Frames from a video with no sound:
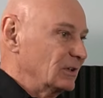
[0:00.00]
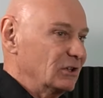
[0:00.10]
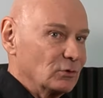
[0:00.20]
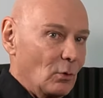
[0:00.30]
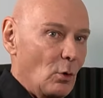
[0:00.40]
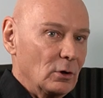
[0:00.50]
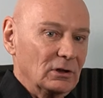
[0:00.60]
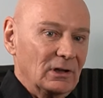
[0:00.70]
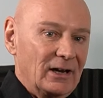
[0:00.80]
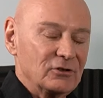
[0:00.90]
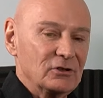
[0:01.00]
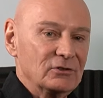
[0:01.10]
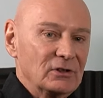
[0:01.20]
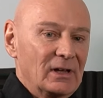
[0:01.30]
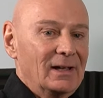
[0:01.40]
These are all
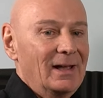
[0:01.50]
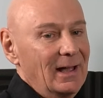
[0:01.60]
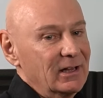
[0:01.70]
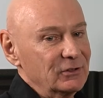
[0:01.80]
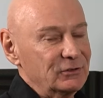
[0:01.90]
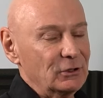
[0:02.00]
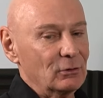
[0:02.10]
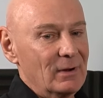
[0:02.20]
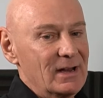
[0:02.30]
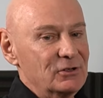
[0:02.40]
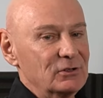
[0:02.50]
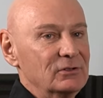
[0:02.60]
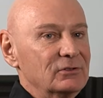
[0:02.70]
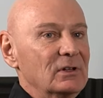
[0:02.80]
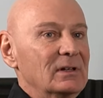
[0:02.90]
elections and
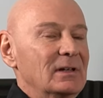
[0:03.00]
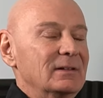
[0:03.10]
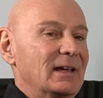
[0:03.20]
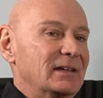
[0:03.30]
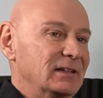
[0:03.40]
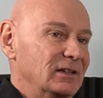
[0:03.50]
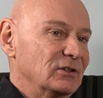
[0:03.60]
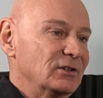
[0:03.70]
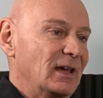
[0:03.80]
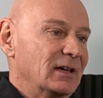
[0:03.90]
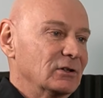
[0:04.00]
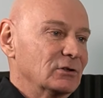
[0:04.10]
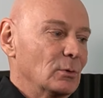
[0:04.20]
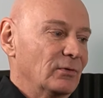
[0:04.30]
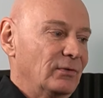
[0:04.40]
considerations that you need to take
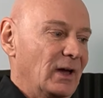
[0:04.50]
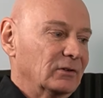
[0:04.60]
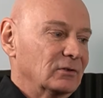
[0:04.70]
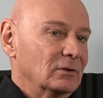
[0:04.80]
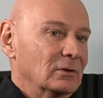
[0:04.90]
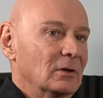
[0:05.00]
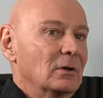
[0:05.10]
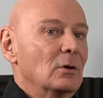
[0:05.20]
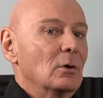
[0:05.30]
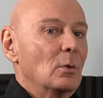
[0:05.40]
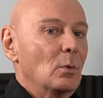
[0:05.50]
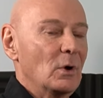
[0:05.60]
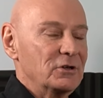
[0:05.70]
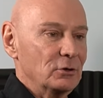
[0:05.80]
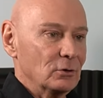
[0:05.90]
into effect
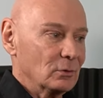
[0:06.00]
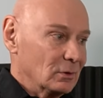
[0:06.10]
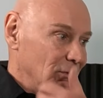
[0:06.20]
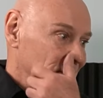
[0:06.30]
when you're